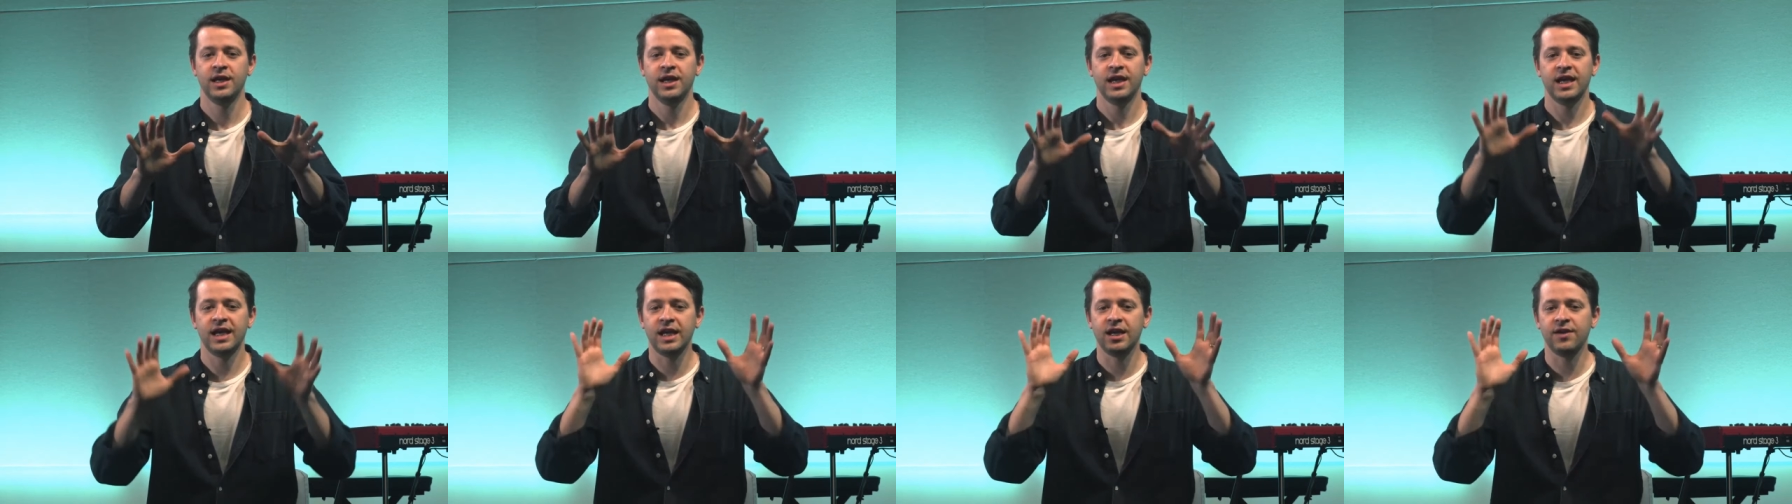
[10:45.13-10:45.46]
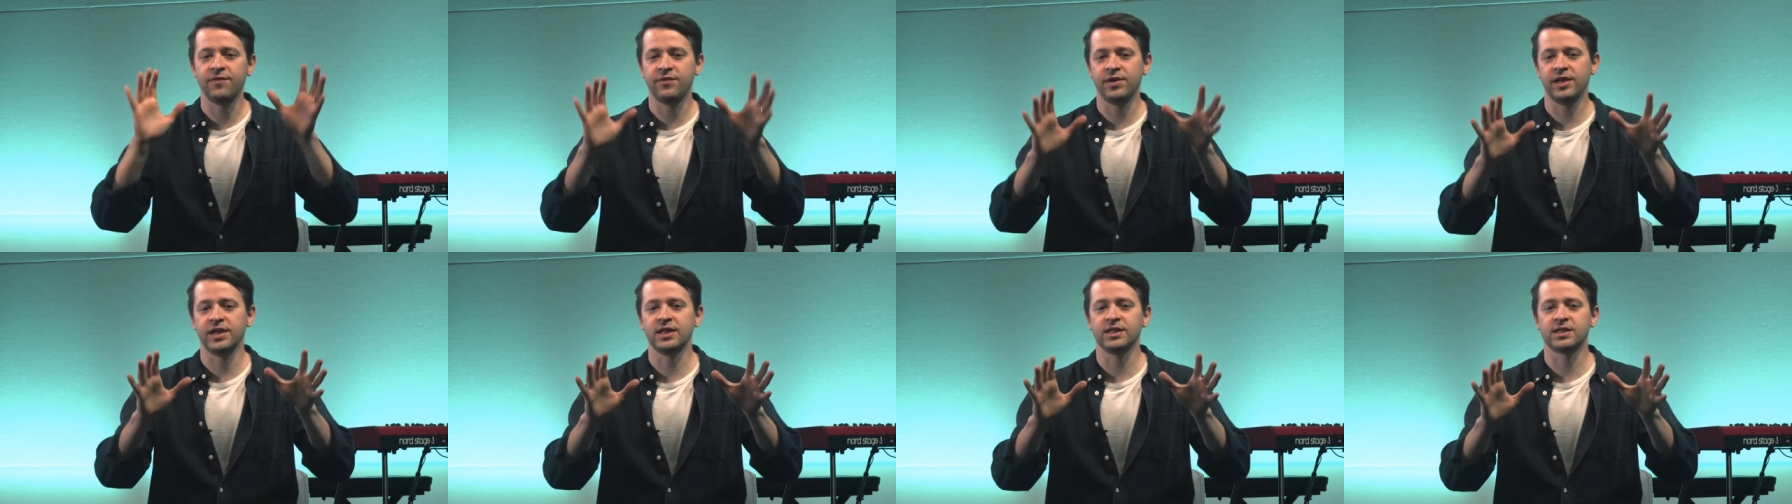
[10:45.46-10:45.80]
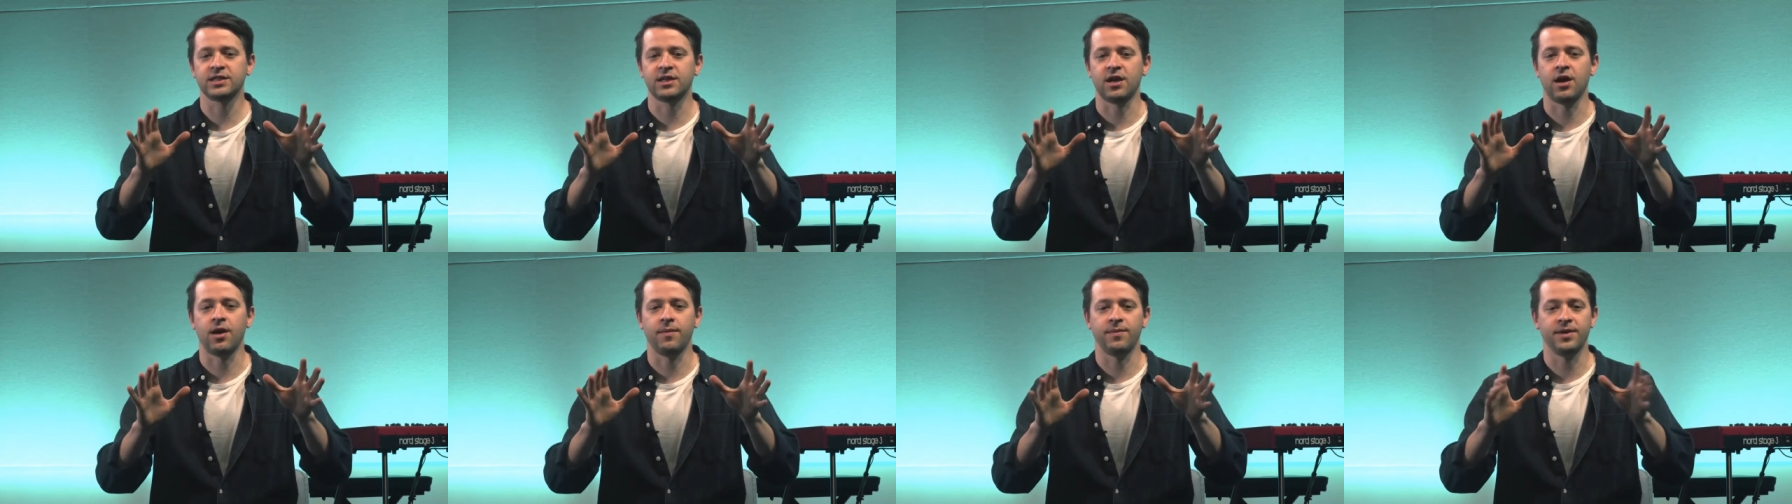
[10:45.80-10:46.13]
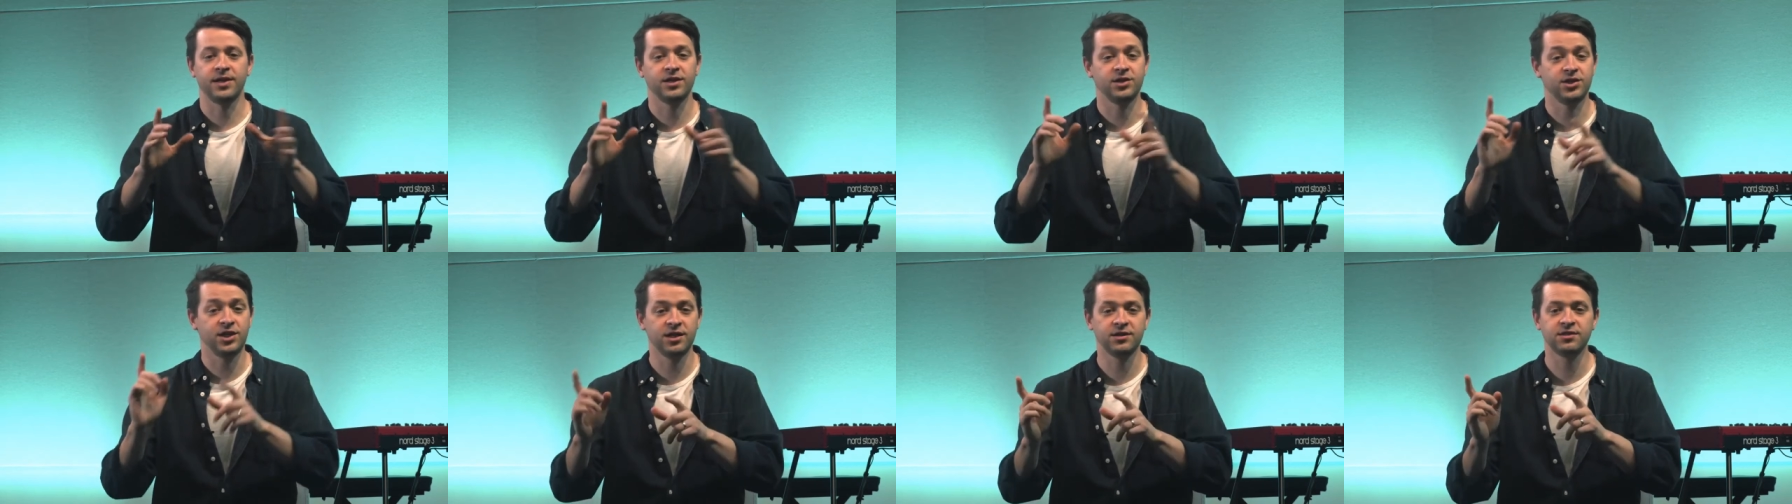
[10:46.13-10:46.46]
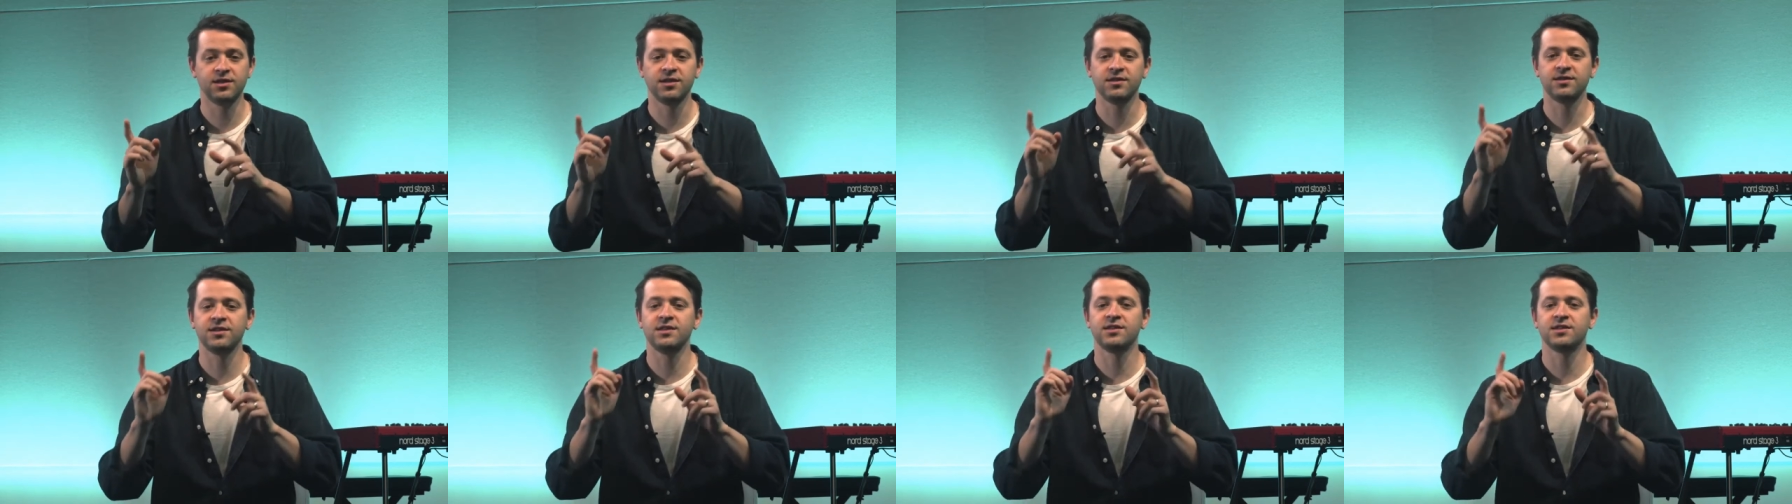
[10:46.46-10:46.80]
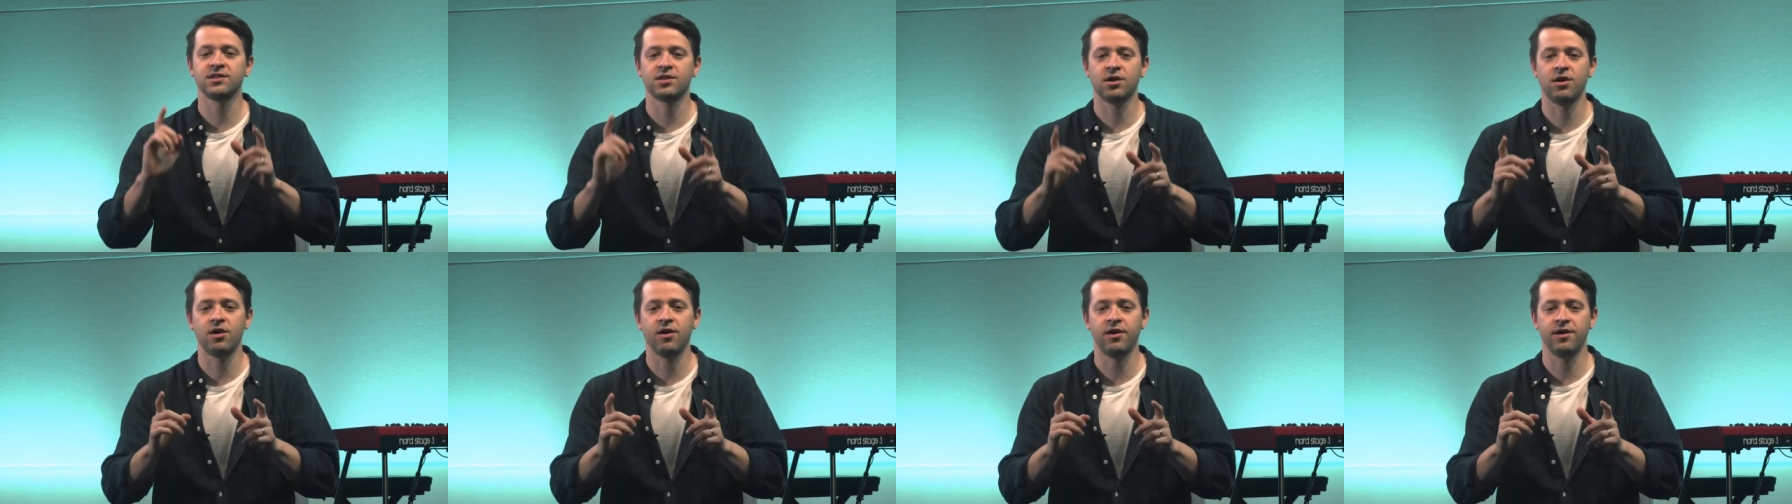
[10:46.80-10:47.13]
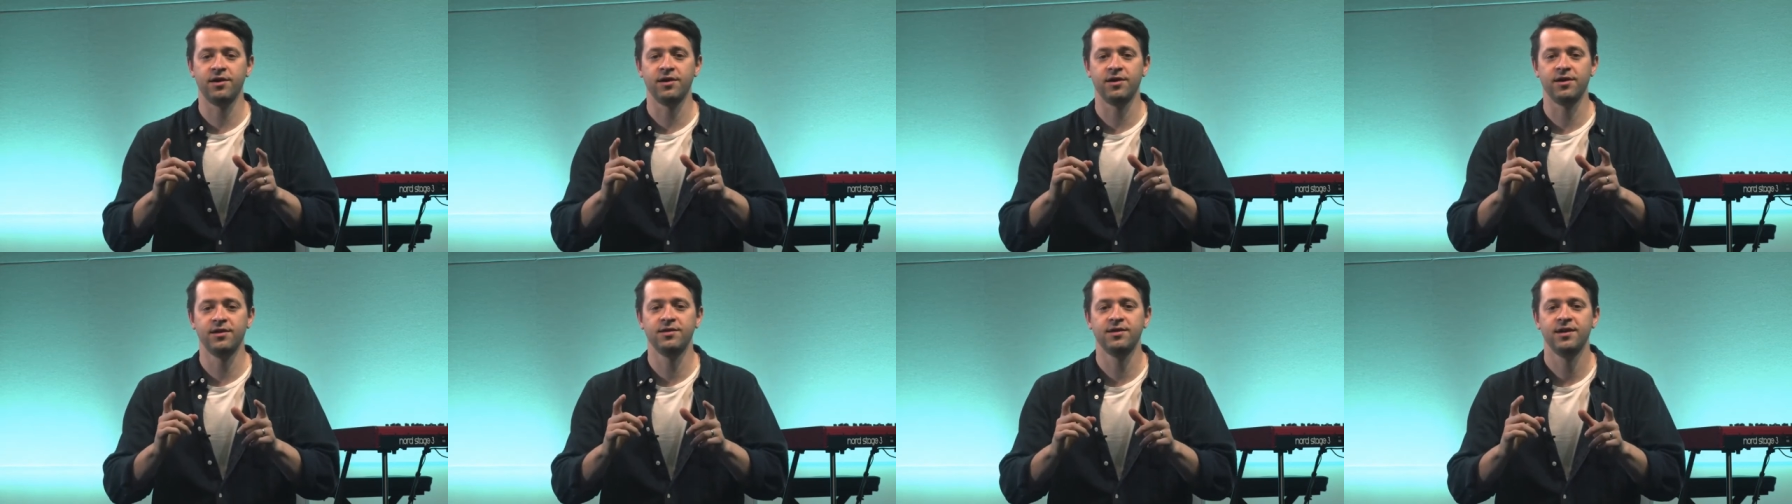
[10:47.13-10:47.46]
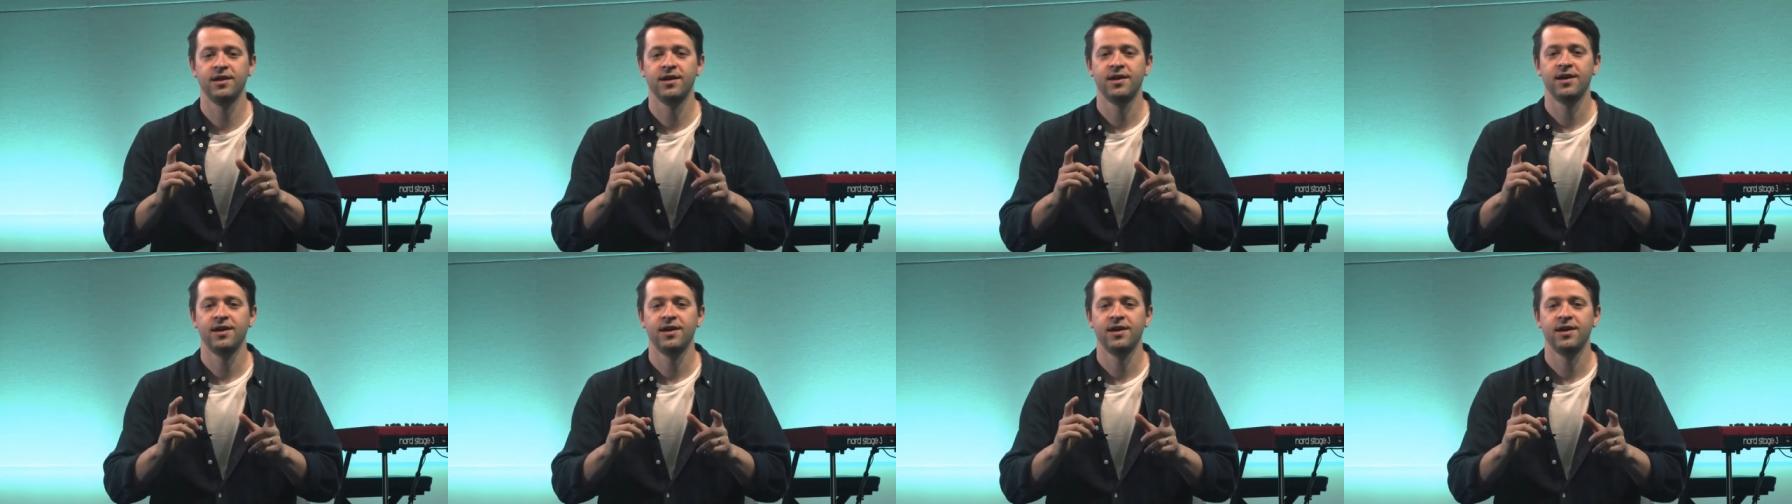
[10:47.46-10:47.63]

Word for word: Evening is coming. Jesus is tired.